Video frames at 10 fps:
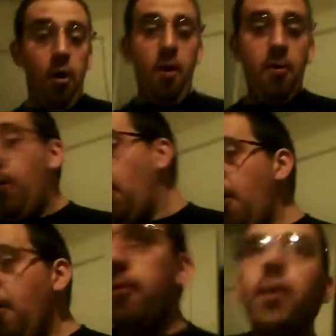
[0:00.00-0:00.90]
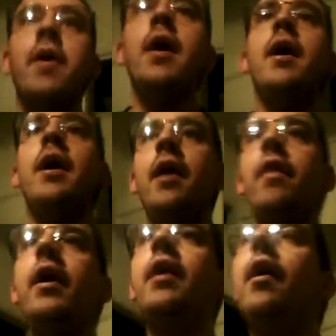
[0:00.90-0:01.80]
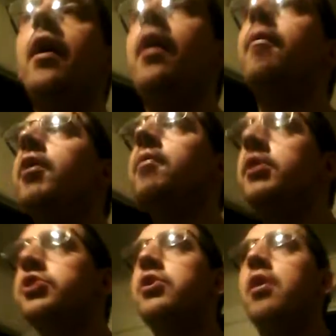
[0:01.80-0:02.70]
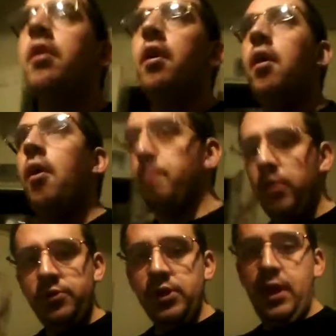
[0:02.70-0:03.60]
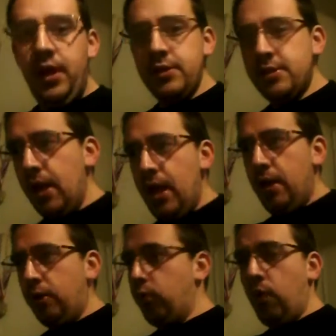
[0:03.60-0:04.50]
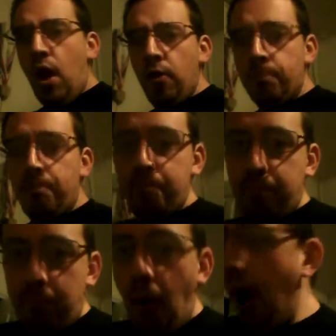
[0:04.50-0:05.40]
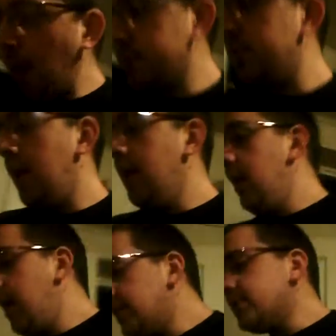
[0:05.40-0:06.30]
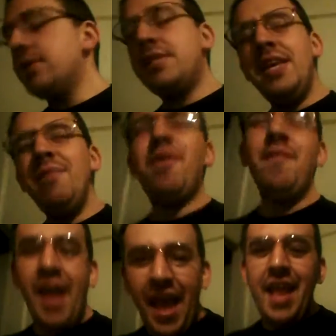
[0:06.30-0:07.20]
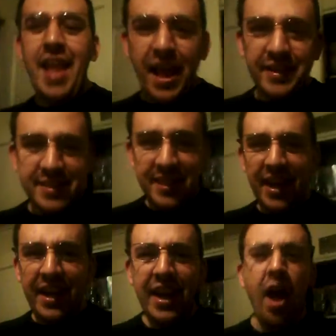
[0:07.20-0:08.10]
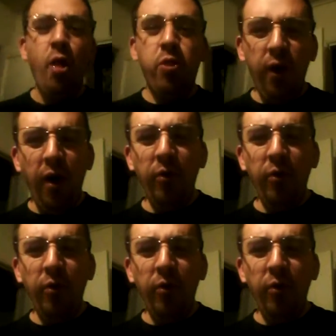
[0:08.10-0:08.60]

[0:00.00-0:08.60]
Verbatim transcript: who, who? And then uh, pretty much music hits and the crowd pops. It's a team from NXT, The